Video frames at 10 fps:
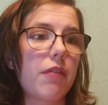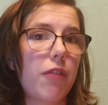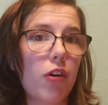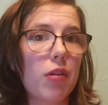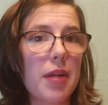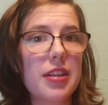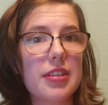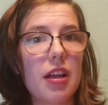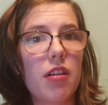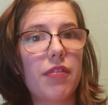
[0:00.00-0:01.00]
for
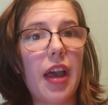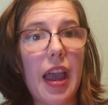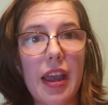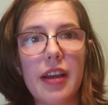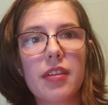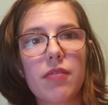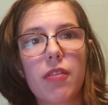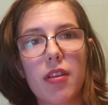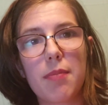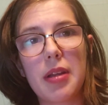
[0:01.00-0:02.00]
myself and
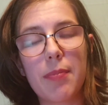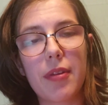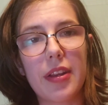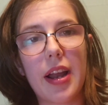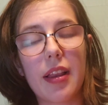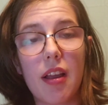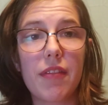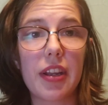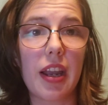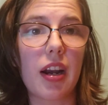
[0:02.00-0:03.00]
for the people that I love
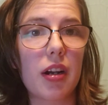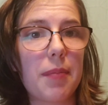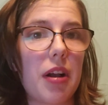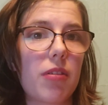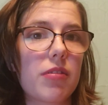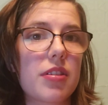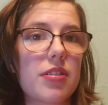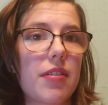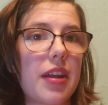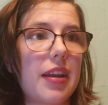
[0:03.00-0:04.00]
and care about,
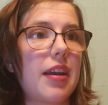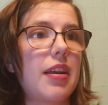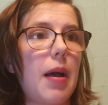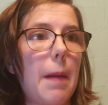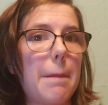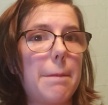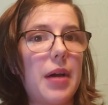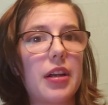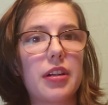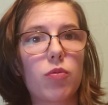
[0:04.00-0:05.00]
so they get a
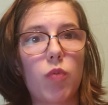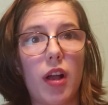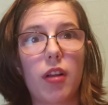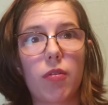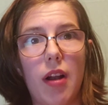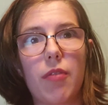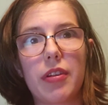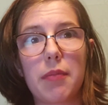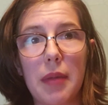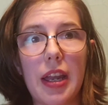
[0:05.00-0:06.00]
better,
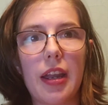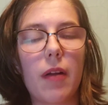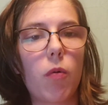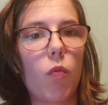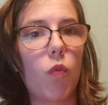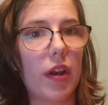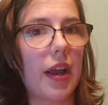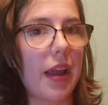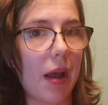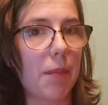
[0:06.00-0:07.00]
well-grounded me when I
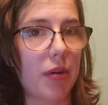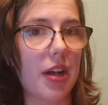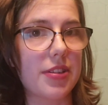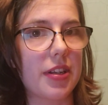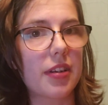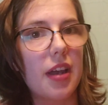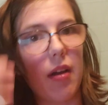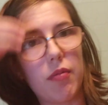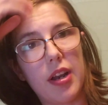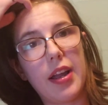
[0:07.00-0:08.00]
am present
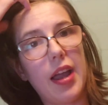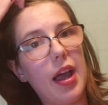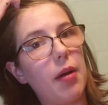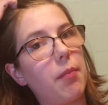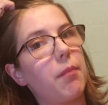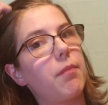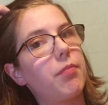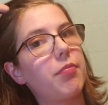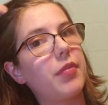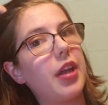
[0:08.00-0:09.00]
and when I am
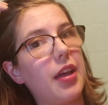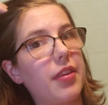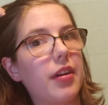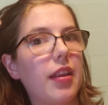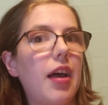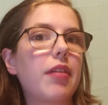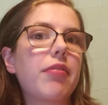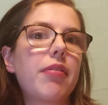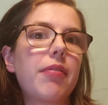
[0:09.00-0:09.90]
in their life.